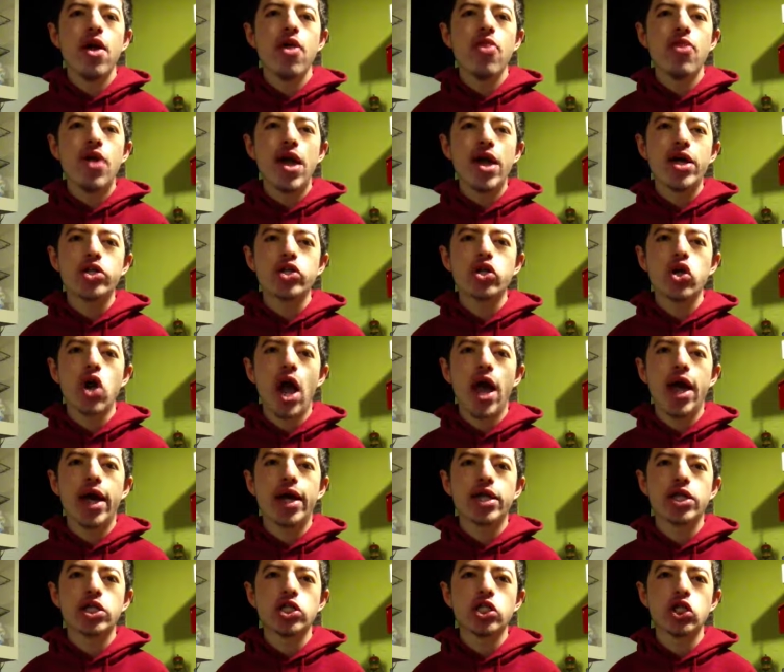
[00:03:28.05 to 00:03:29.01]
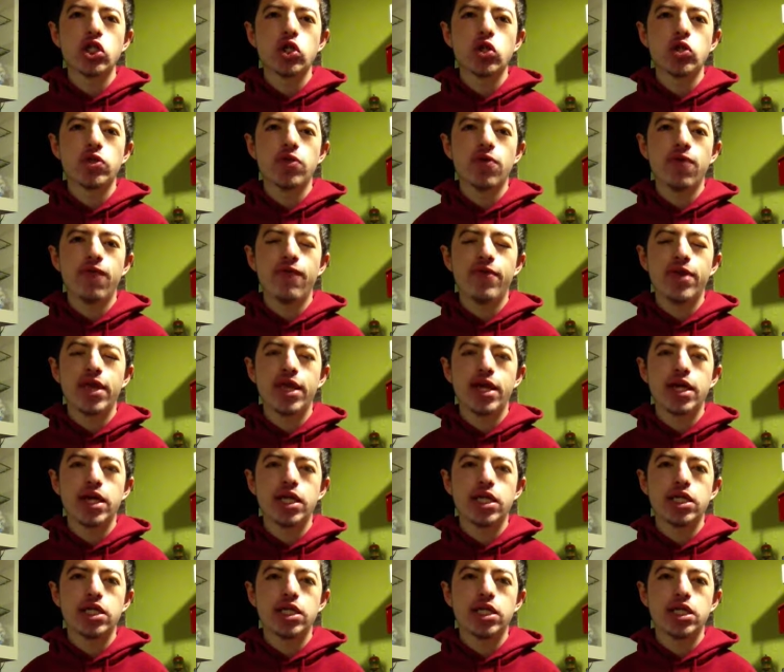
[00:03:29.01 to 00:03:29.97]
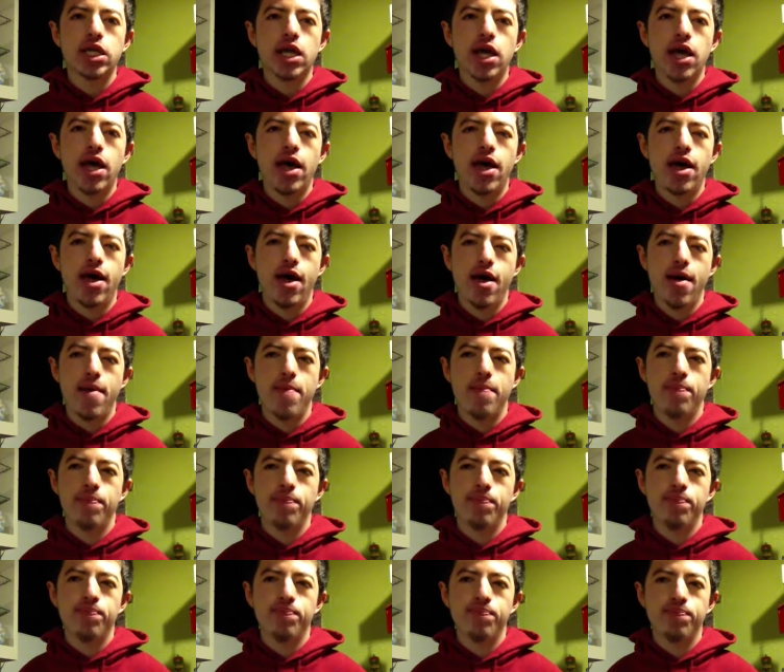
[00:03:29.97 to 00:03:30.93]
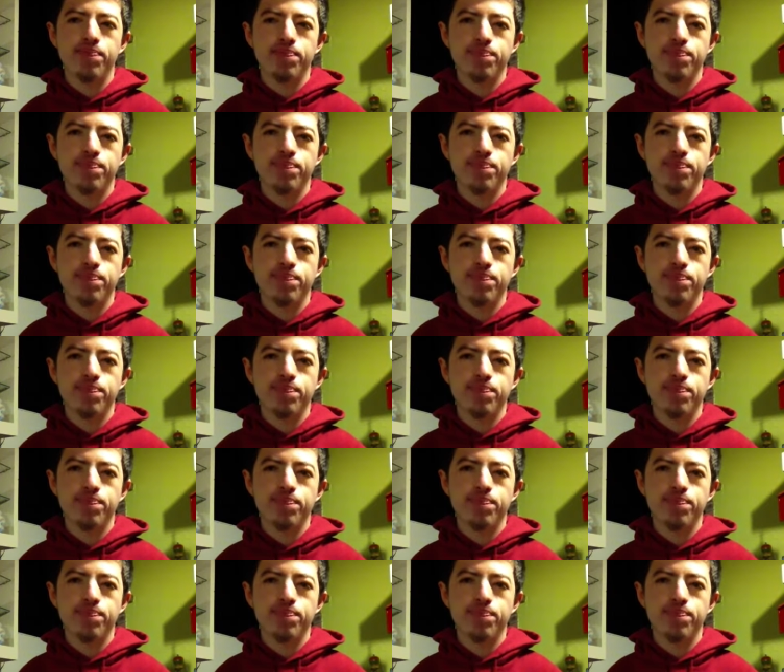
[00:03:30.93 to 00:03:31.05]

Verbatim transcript: They're trying to defeat um,